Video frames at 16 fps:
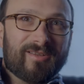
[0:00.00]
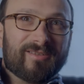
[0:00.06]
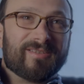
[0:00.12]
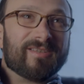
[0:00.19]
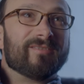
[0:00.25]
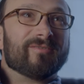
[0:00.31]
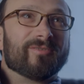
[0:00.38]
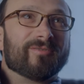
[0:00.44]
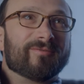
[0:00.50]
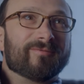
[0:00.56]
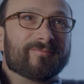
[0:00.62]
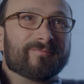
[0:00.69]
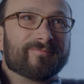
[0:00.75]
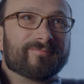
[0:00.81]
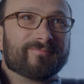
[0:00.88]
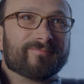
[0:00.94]
It's evil.
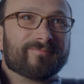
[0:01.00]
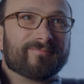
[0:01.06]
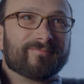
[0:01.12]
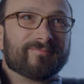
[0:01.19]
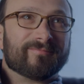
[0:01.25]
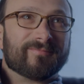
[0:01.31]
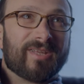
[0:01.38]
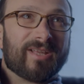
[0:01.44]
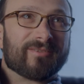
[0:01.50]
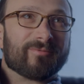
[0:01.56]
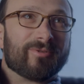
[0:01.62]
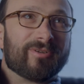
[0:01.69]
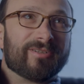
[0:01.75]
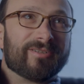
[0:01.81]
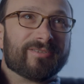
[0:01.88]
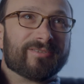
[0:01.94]
That's
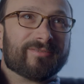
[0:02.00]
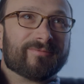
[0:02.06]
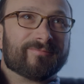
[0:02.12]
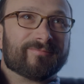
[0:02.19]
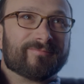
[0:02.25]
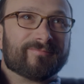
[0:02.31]
what it is.